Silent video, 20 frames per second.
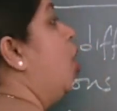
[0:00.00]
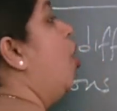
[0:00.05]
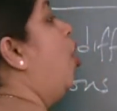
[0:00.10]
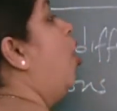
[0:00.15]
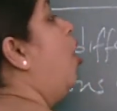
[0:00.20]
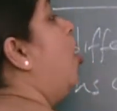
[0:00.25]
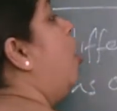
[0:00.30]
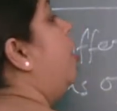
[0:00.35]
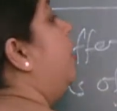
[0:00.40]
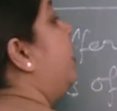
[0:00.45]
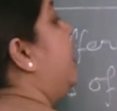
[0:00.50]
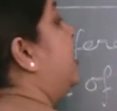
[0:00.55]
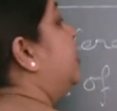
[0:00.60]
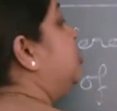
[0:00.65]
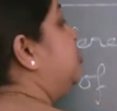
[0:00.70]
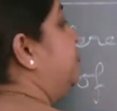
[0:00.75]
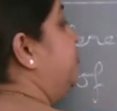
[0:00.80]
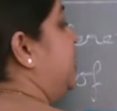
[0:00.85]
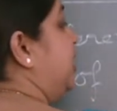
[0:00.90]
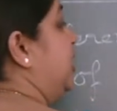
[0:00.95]
or
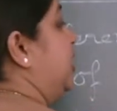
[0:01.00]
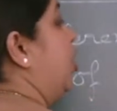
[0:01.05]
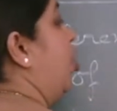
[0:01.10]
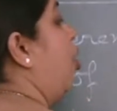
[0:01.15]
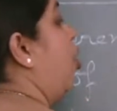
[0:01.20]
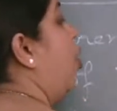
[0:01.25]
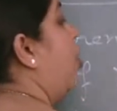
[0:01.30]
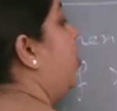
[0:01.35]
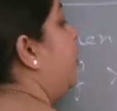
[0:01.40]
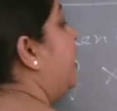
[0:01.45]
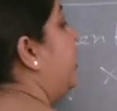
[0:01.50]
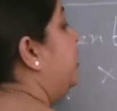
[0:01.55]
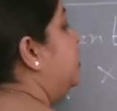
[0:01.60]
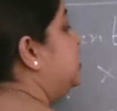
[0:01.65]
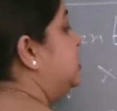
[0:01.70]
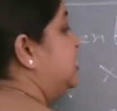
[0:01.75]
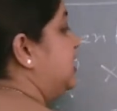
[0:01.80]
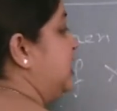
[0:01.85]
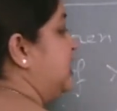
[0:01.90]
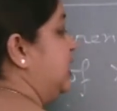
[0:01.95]
at B or at
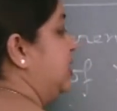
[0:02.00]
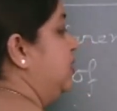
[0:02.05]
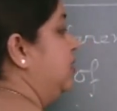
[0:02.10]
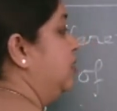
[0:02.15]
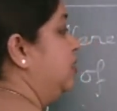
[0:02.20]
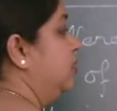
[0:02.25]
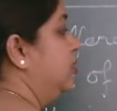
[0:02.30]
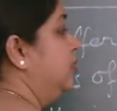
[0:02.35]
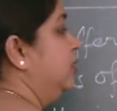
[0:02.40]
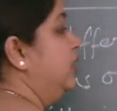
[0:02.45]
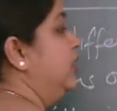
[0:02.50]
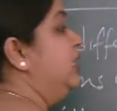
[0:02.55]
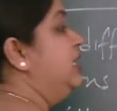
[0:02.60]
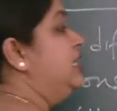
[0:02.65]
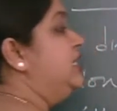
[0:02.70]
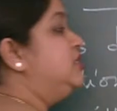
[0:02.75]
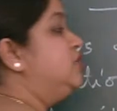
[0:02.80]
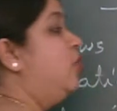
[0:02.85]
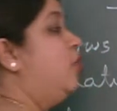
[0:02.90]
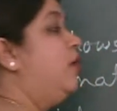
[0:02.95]
C,
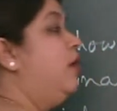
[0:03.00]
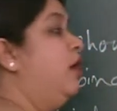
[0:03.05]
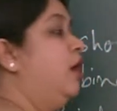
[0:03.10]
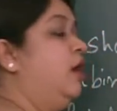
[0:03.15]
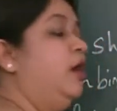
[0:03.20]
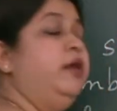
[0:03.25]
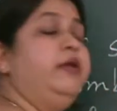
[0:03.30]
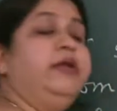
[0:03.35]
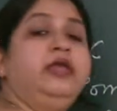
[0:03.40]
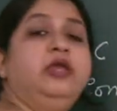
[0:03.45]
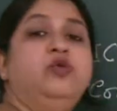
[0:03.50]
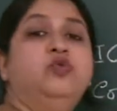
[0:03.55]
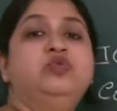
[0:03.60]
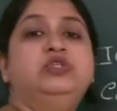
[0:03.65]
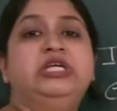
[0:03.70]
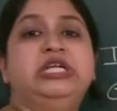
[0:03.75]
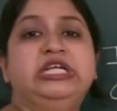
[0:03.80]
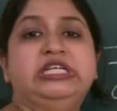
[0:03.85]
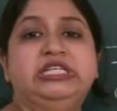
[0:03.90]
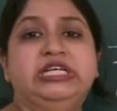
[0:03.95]
his or her
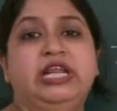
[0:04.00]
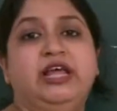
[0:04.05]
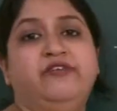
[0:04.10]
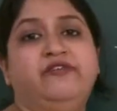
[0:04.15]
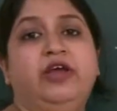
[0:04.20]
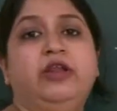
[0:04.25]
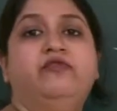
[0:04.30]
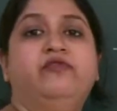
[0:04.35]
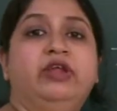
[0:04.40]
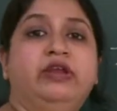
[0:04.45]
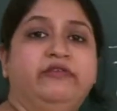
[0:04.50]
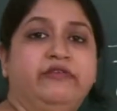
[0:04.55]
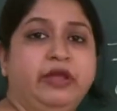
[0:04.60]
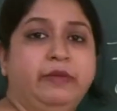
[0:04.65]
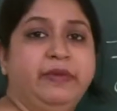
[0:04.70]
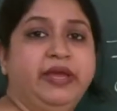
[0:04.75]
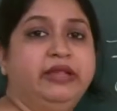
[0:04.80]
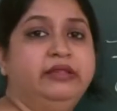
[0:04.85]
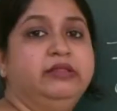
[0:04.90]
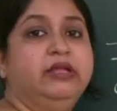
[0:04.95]
utility level will
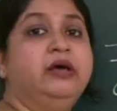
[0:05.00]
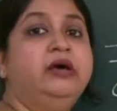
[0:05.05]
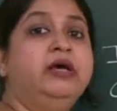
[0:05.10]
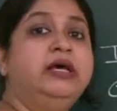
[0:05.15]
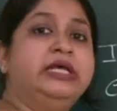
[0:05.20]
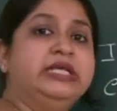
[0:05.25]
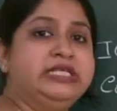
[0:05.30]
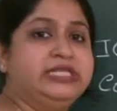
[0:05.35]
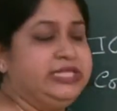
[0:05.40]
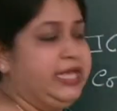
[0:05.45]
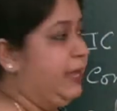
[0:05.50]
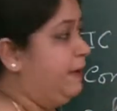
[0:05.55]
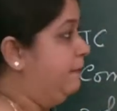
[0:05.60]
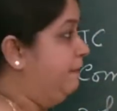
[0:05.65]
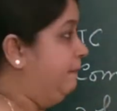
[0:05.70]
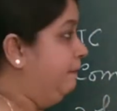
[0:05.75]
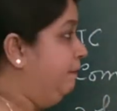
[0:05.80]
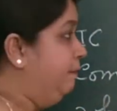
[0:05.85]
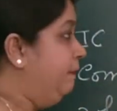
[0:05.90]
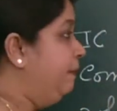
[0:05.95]
remain the same.
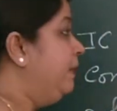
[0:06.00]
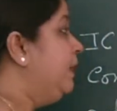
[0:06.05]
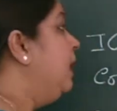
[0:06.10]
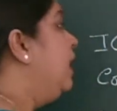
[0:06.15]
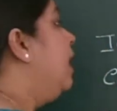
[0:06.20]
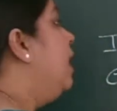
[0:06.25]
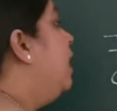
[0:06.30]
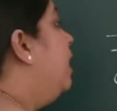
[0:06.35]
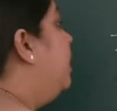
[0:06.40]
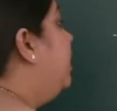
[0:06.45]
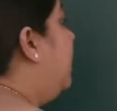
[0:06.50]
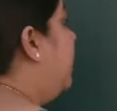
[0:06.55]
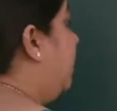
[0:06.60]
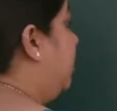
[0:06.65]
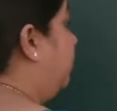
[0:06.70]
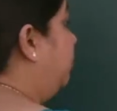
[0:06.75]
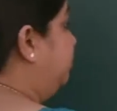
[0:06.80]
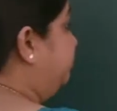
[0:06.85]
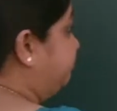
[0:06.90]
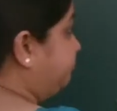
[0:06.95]

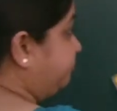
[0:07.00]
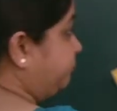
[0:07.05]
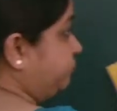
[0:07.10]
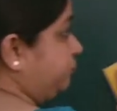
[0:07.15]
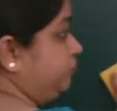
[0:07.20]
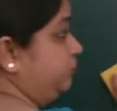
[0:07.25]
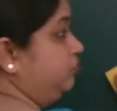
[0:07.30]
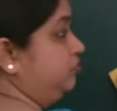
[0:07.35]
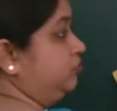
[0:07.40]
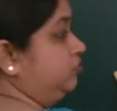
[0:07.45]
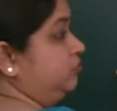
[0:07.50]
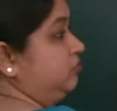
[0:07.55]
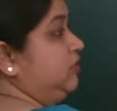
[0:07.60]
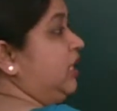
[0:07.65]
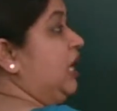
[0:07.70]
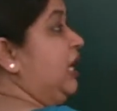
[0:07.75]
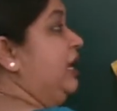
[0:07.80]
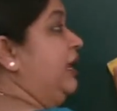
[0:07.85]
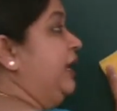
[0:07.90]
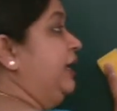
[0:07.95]
Now,
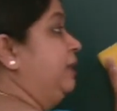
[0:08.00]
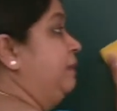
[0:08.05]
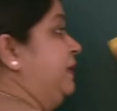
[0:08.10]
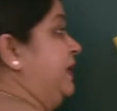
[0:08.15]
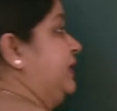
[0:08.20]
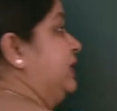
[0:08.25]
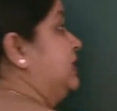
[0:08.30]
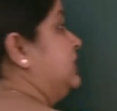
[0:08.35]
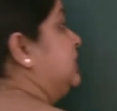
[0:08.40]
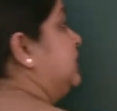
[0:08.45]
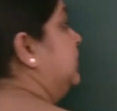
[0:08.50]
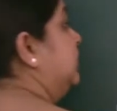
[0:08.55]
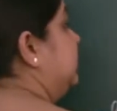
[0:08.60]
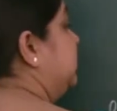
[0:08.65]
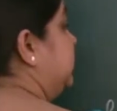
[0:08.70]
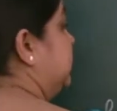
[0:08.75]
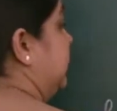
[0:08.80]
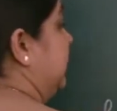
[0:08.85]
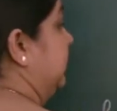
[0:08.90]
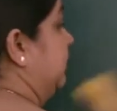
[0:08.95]
let me
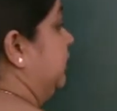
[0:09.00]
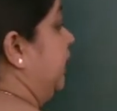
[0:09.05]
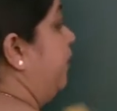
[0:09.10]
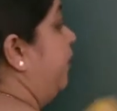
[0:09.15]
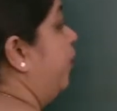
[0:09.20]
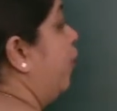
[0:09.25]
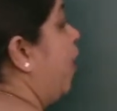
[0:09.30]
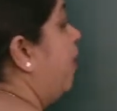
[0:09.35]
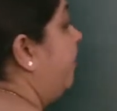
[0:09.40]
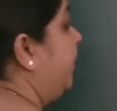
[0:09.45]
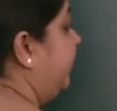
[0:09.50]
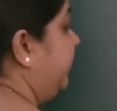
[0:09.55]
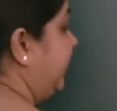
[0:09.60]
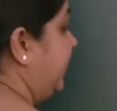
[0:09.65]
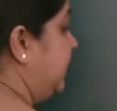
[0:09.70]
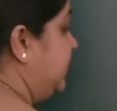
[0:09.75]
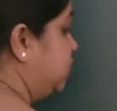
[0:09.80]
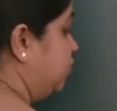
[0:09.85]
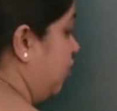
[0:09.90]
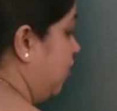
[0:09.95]
discuss the
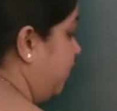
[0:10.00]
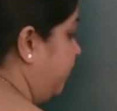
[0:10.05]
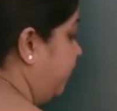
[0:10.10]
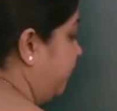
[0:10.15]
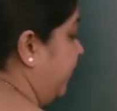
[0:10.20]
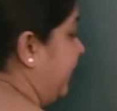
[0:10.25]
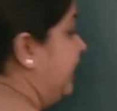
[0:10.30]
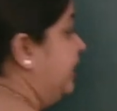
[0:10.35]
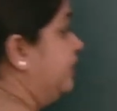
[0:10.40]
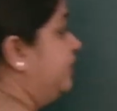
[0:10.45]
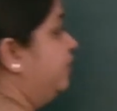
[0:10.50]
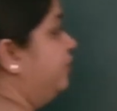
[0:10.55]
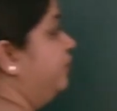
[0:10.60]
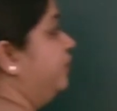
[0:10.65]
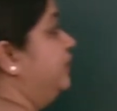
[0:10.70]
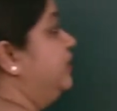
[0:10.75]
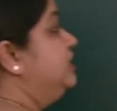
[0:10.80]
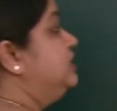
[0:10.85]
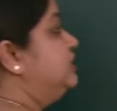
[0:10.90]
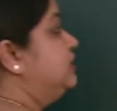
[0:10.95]
properties of
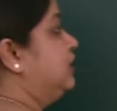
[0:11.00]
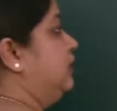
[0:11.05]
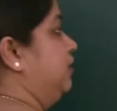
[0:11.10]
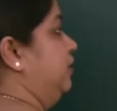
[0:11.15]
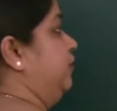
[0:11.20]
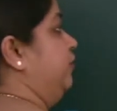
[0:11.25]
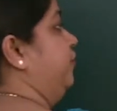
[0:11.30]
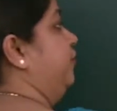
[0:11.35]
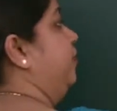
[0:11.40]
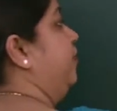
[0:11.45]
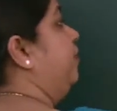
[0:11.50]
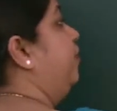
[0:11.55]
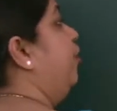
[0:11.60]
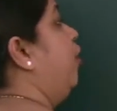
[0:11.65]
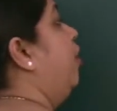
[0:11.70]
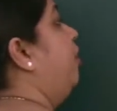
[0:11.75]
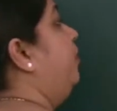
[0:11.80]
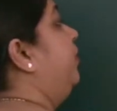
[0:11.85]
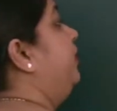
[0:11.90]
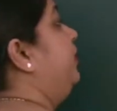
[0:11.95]
indifference curve.
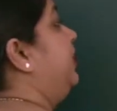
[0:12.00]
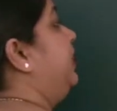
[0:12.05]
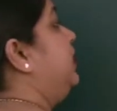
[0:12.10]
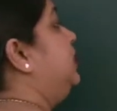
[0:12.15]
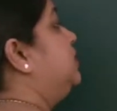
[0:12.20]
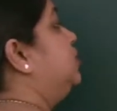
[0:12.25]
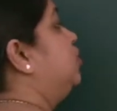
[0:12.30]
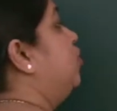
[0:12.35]
Properties